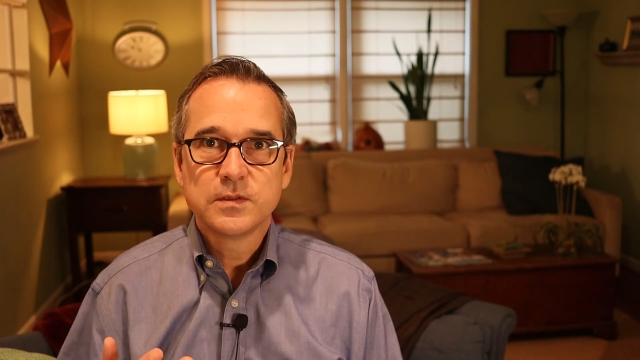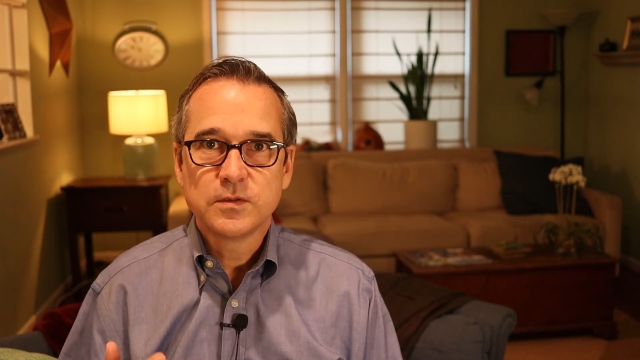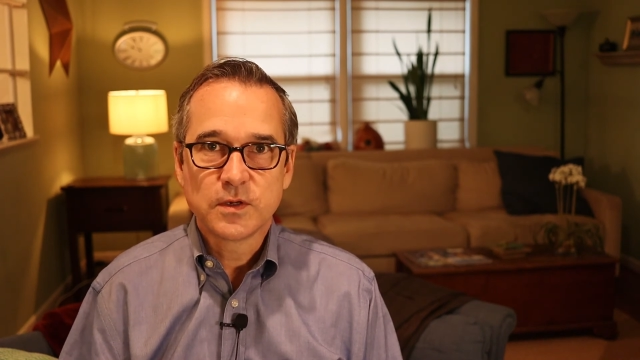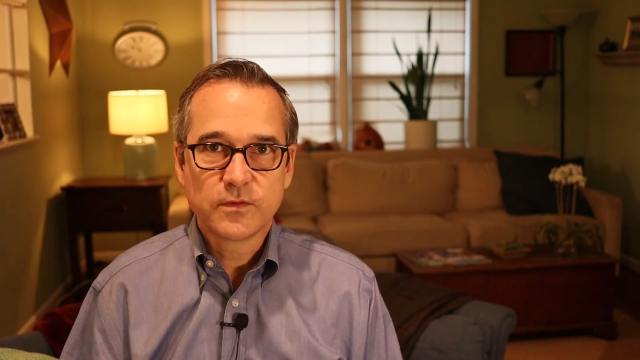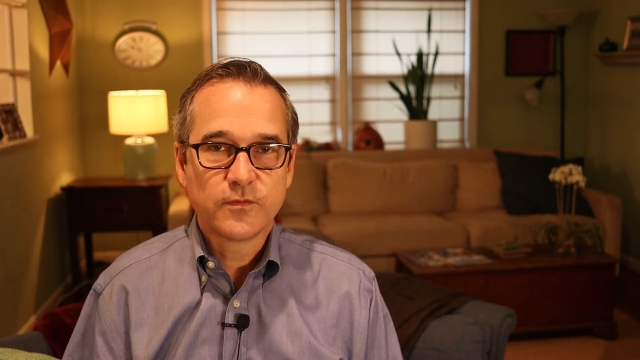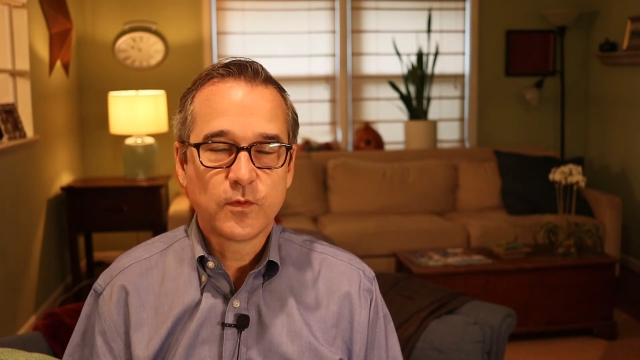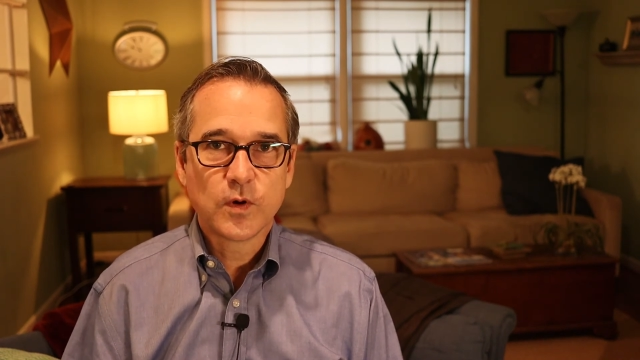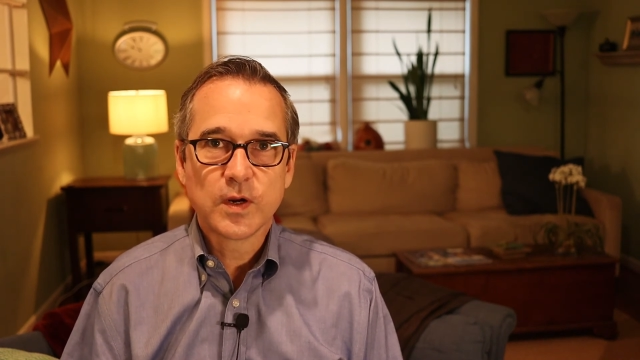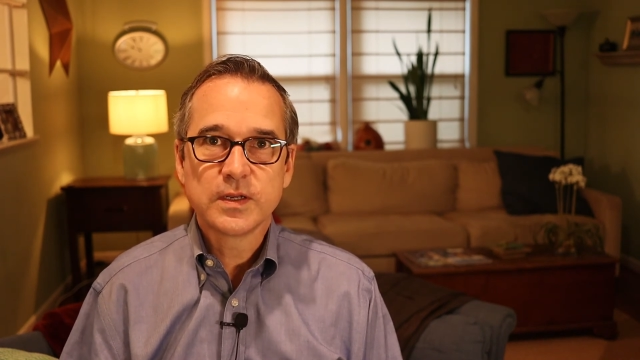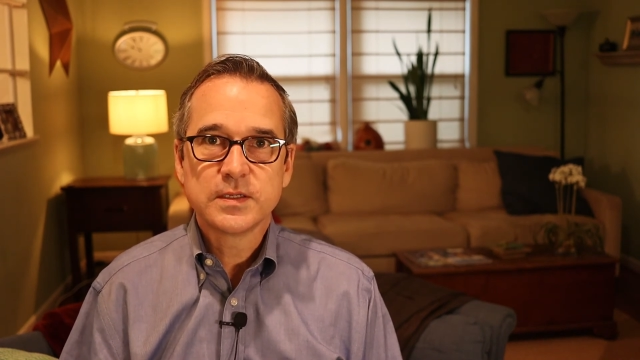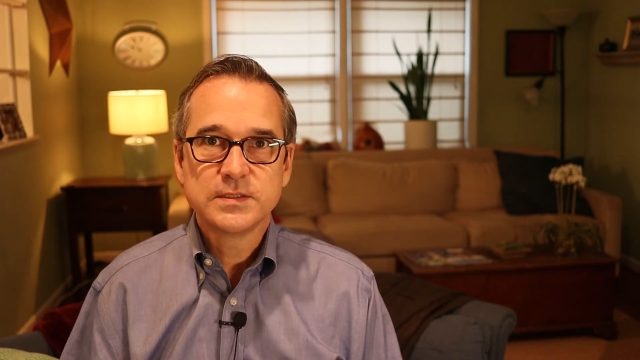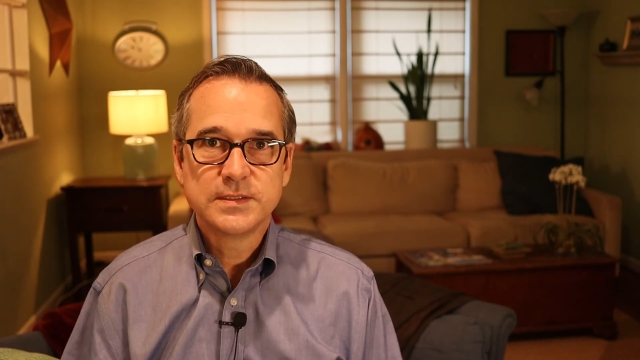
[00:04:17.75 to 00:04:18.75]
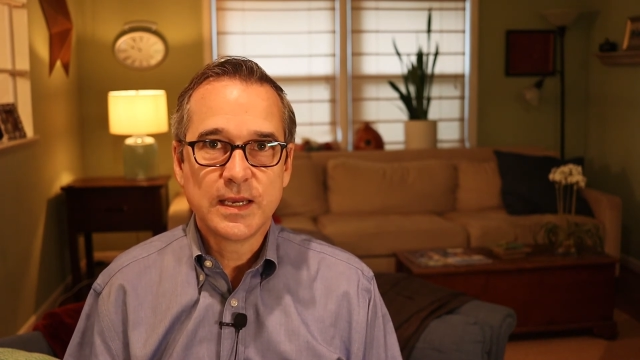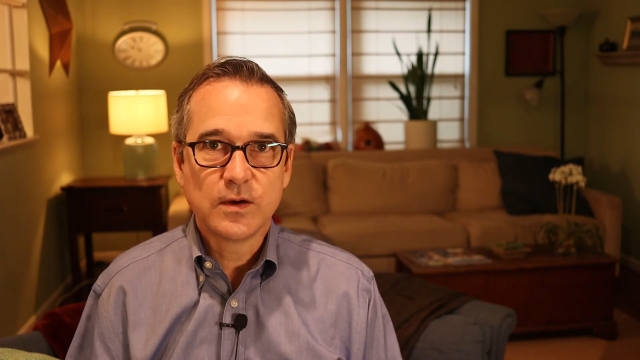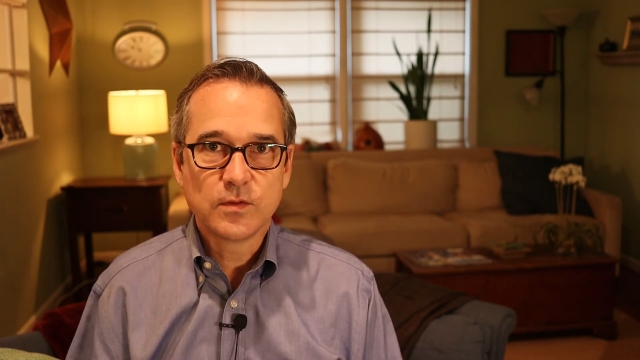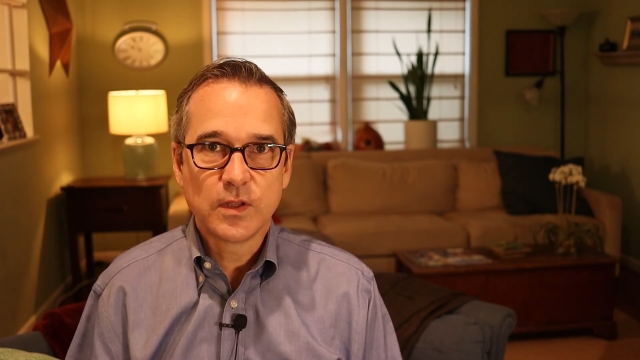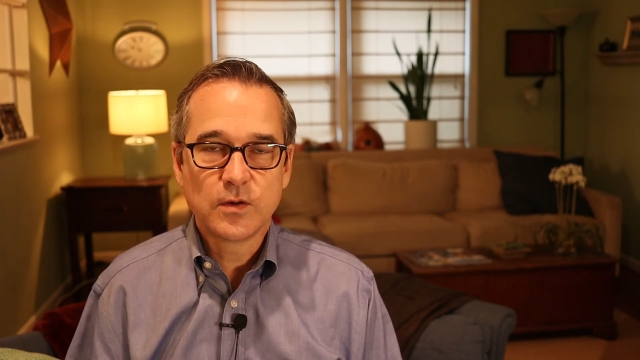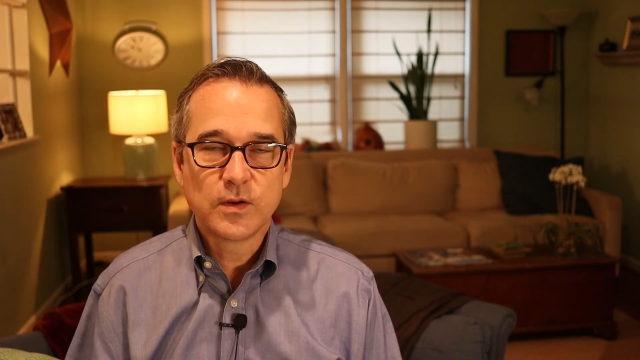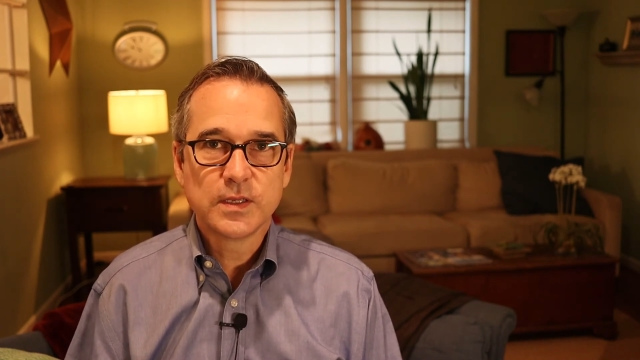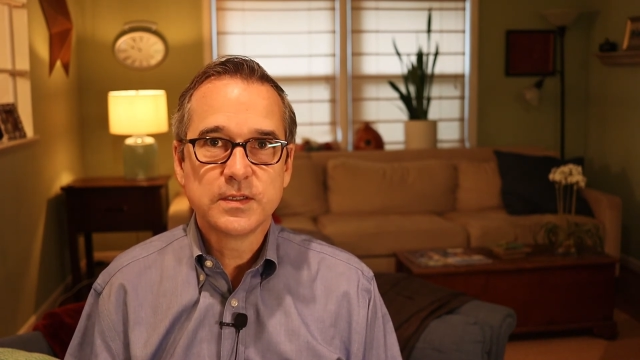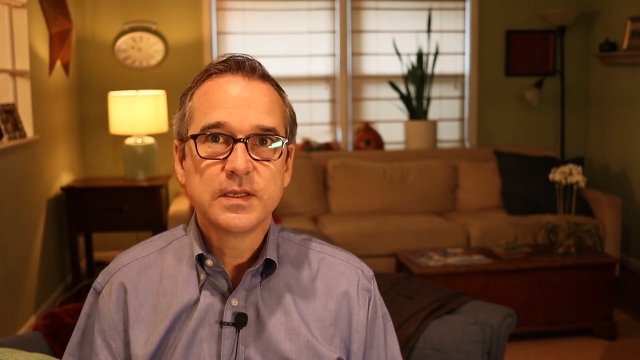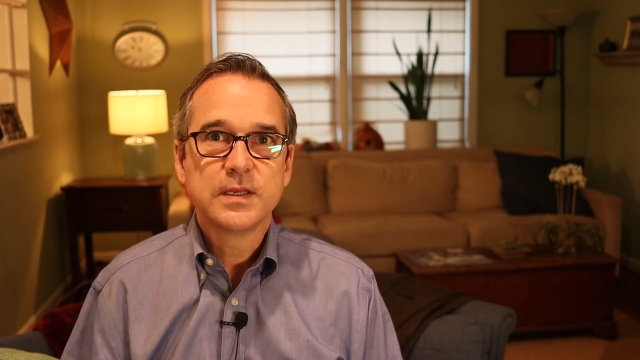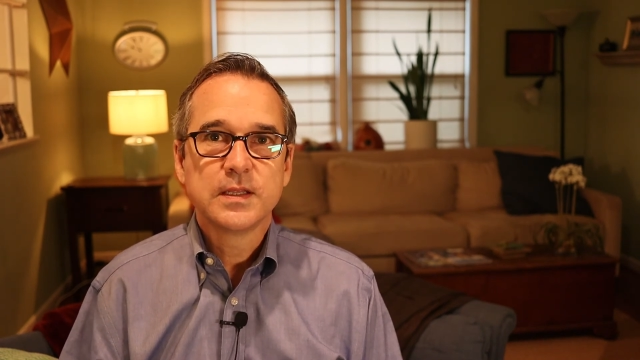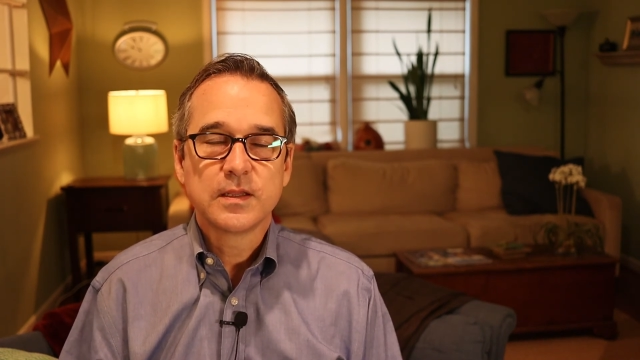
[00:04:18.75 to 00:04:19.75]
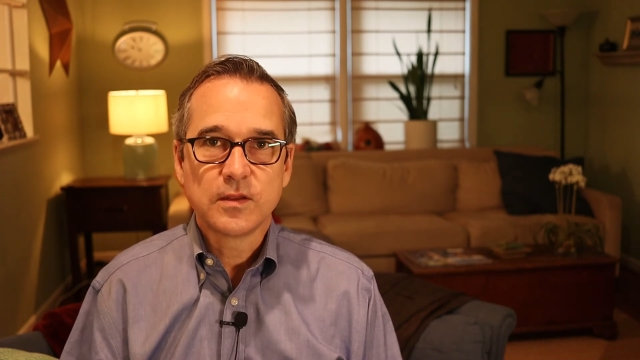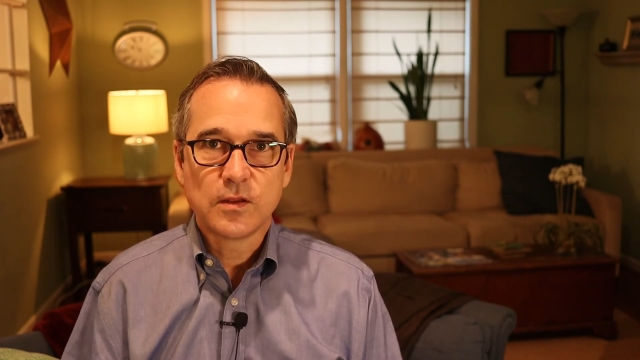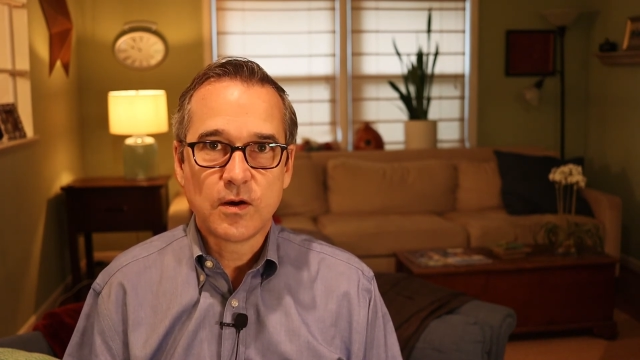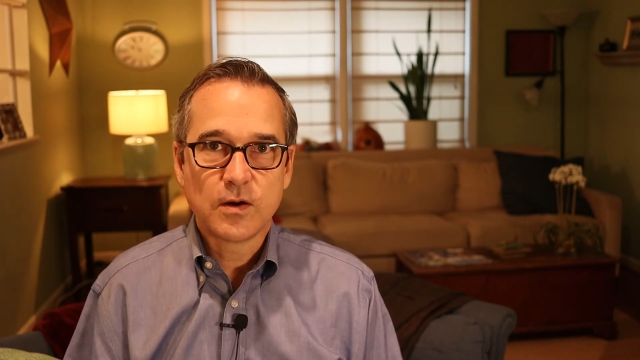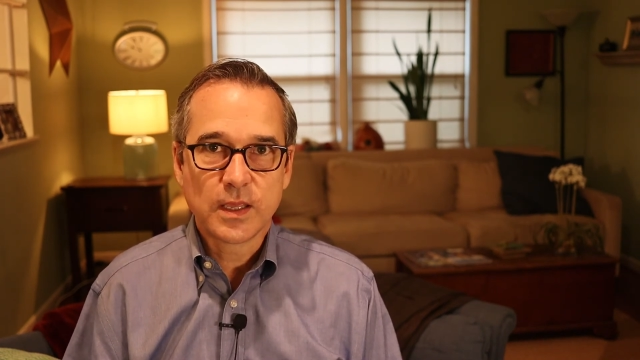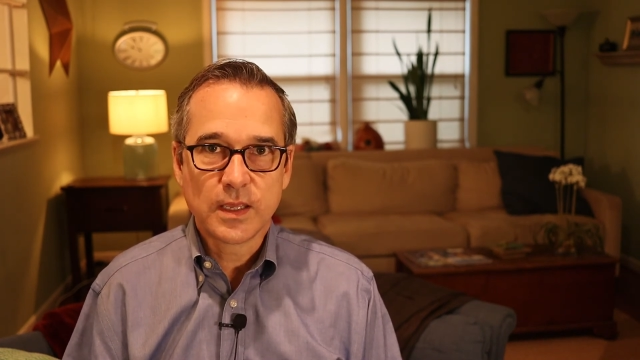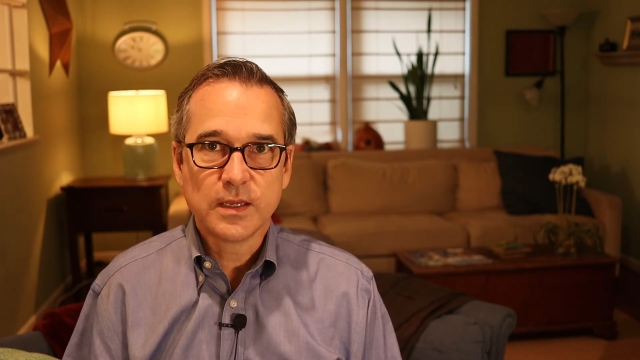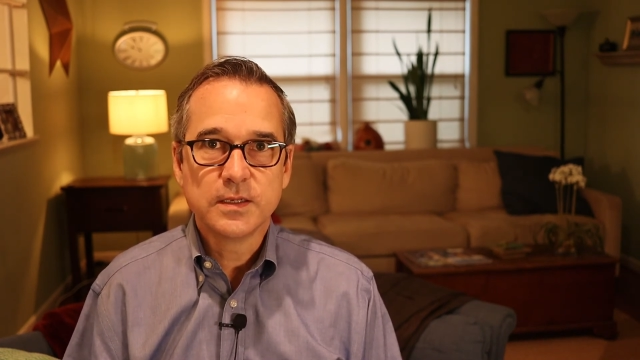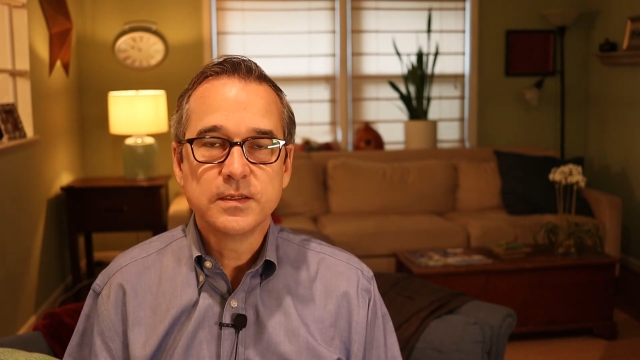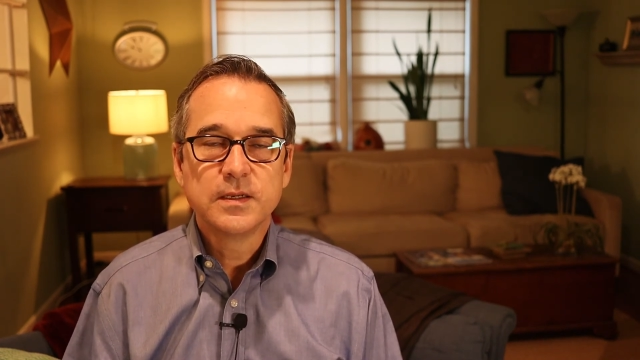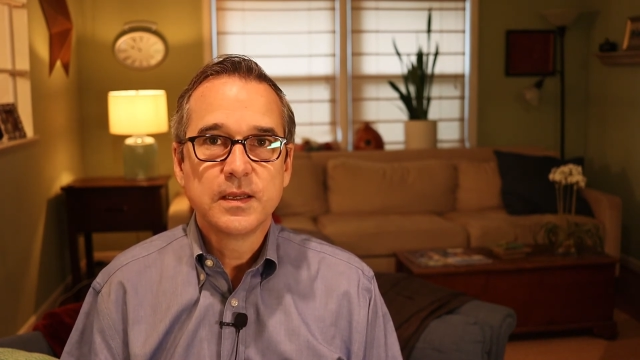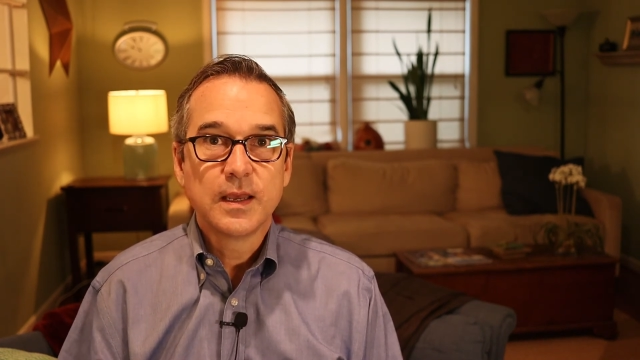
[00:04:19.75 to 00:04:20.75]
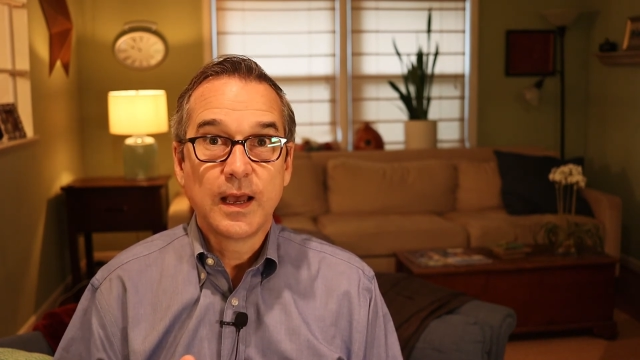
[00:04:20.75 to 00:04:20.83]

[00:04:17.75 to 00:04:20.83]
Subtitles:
look for it, download it, log in.